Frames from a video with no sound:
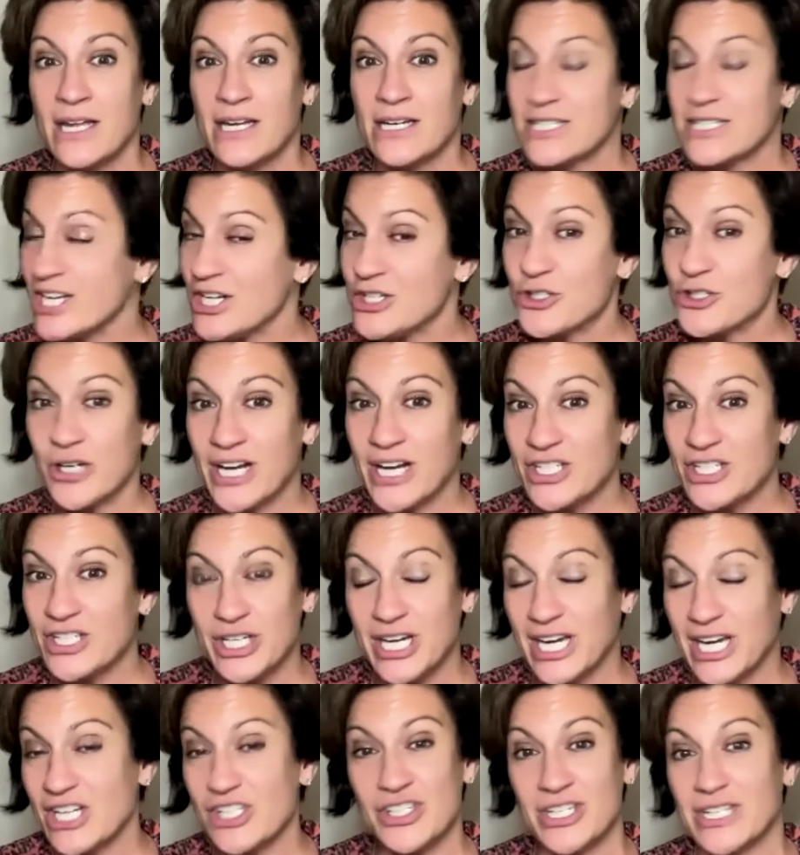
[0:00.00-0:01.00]
Teacher
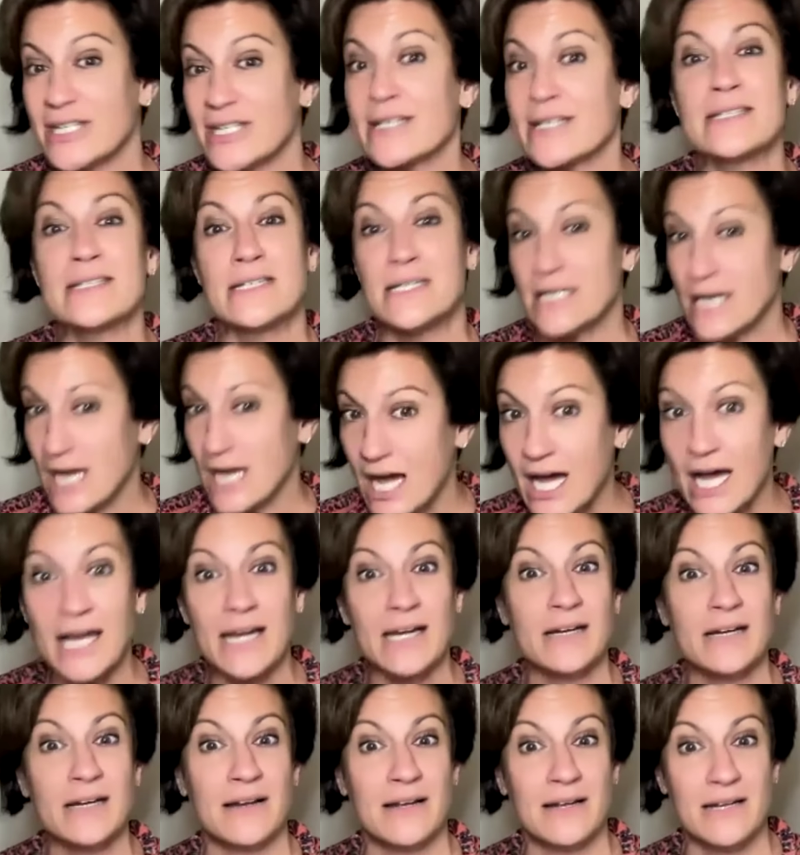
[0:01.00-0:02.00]
education does
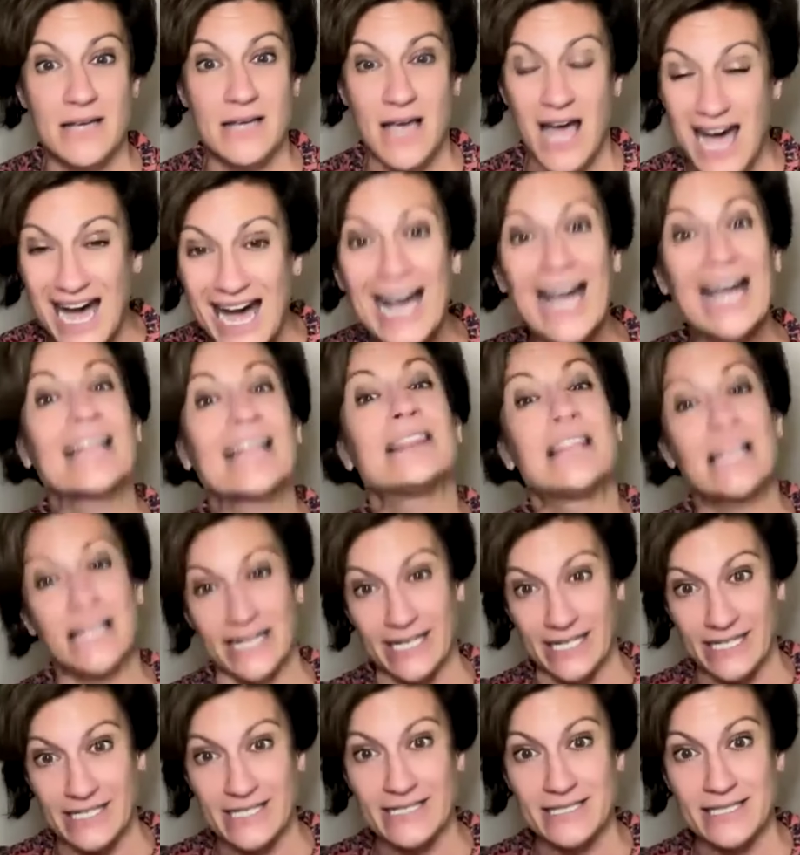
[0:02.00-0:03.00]
not
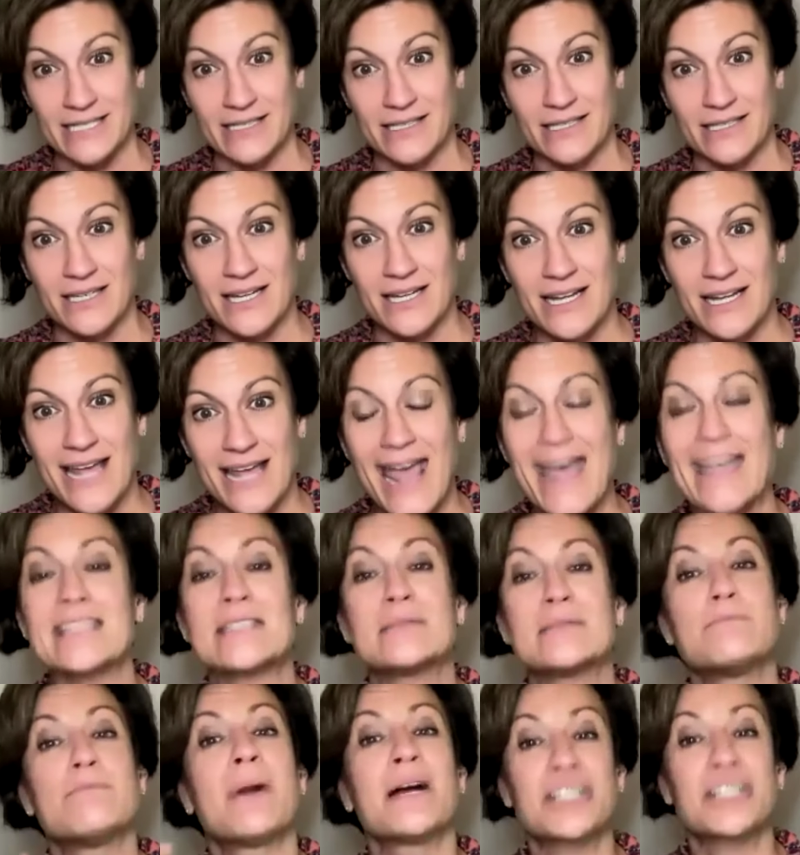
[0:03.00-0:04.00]
highlight as
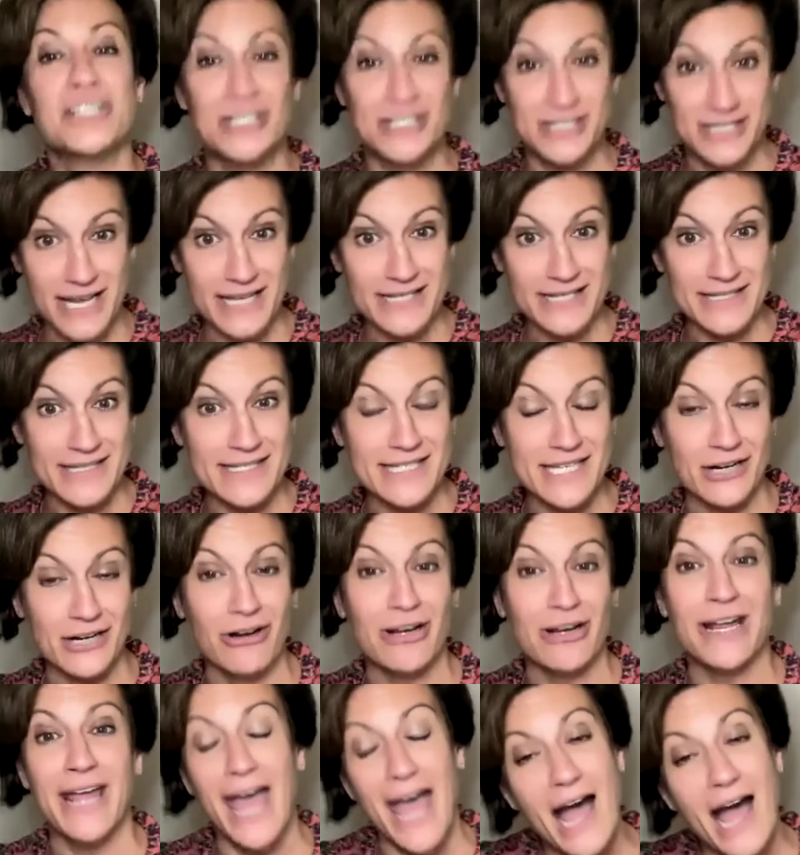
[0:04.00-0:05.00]
much as
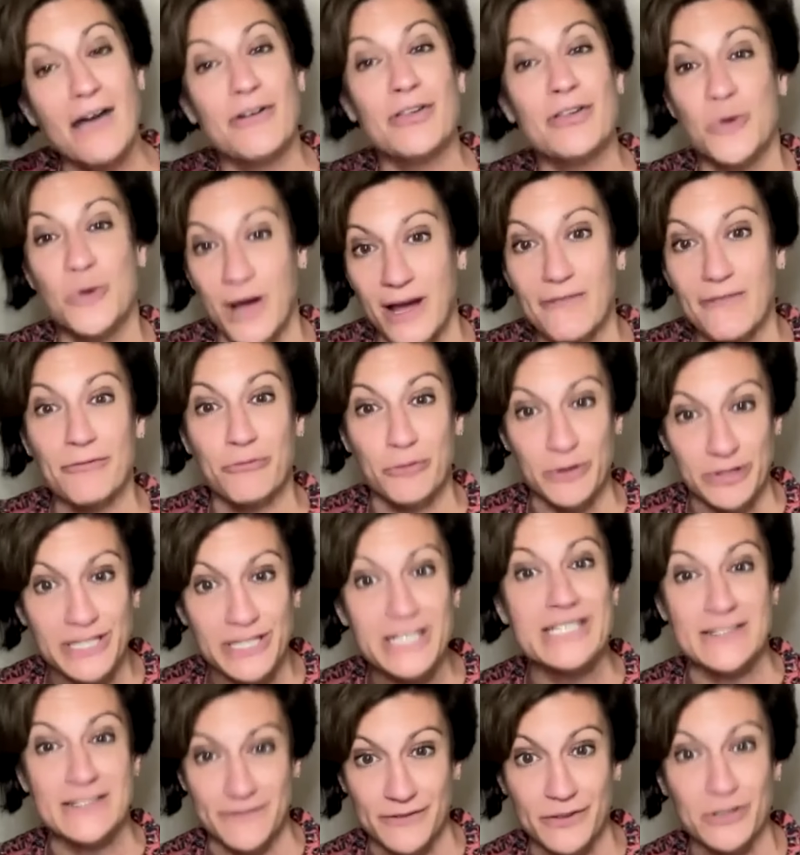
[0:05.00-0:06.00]
necessary how you have really
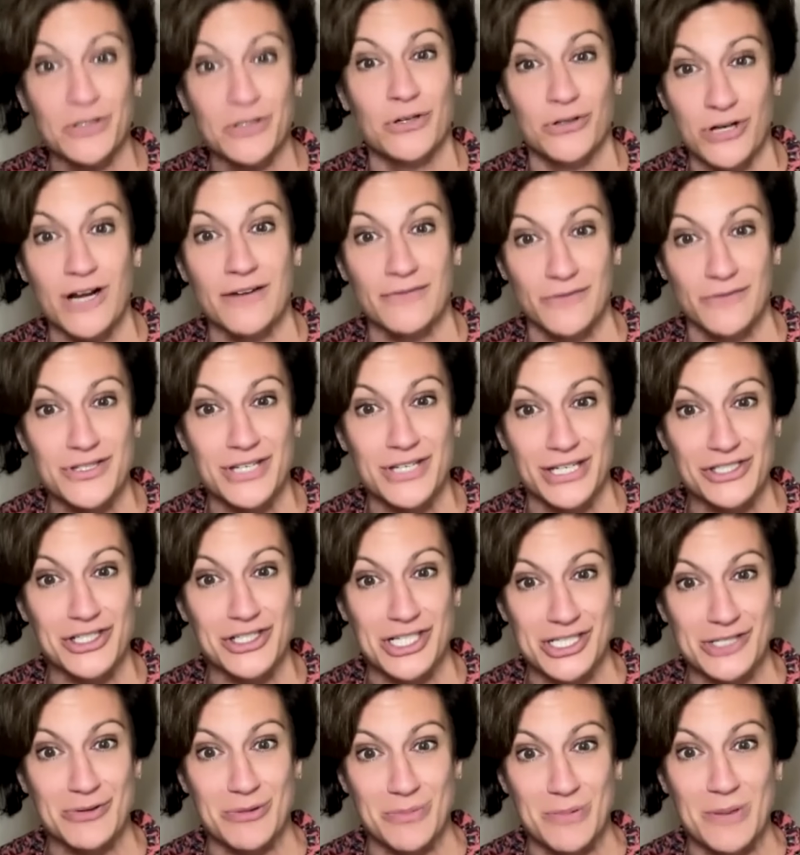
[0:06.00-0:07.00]
difficult
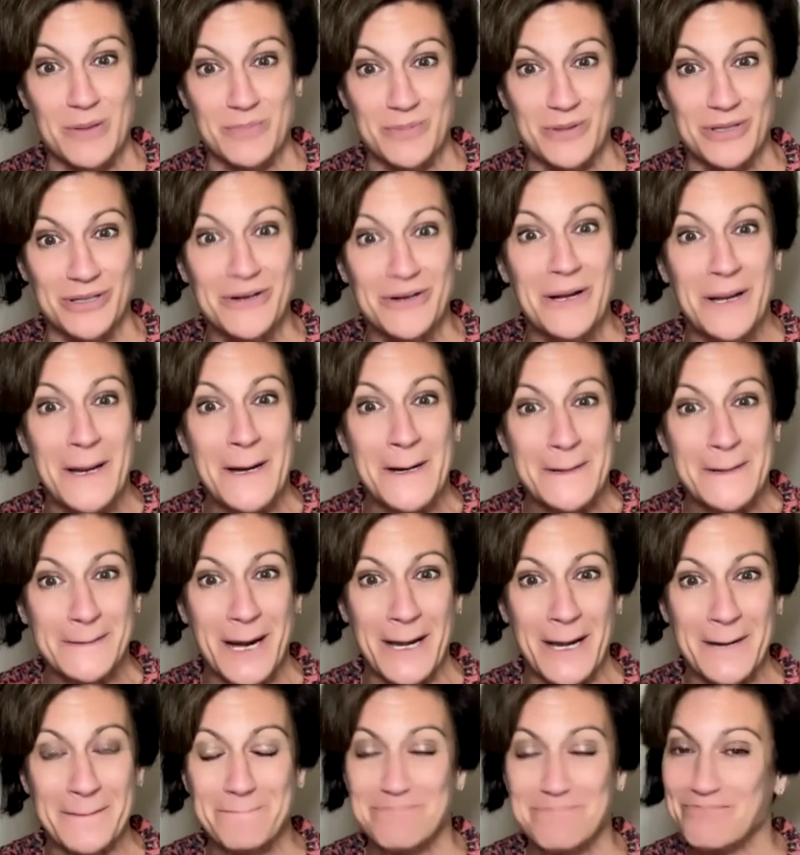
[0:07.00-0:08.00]
conversations with people,
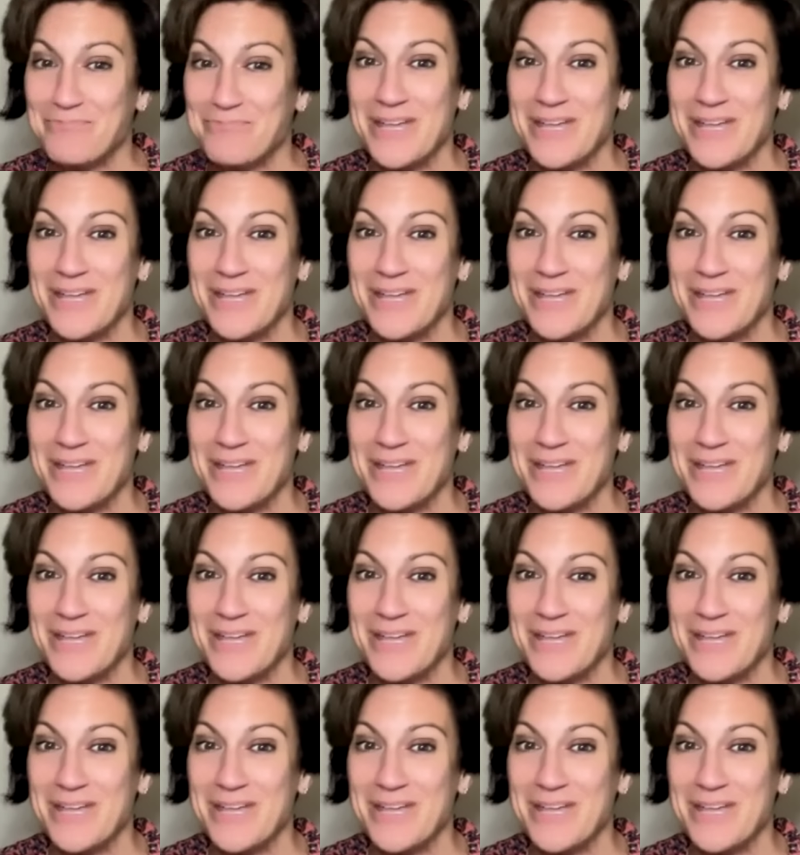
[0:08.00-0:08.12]
right?